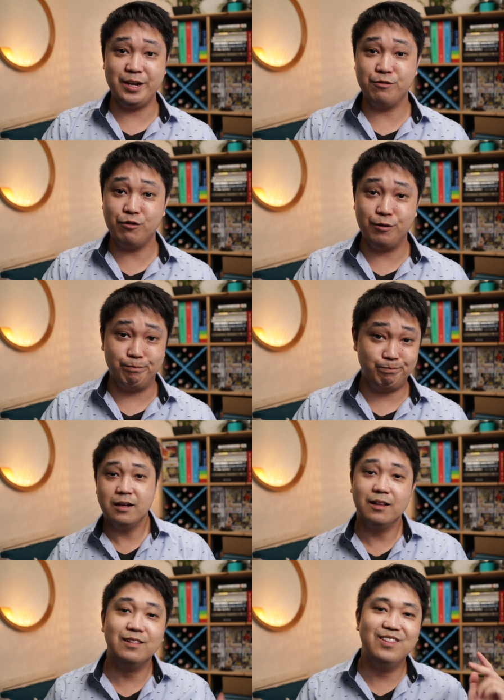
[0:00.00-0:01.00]
at your firm.
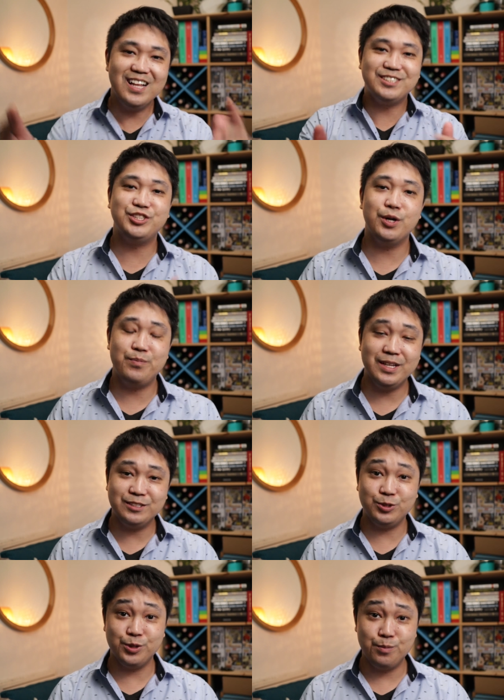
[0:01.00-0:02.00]
Let's jump
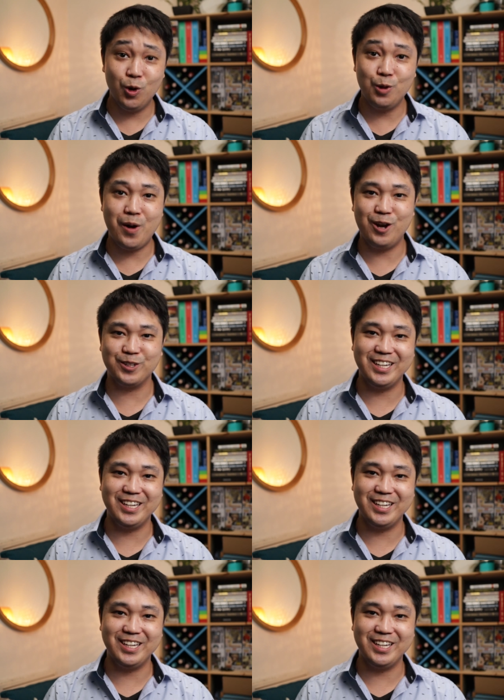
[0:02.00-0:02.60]
into the Mola Model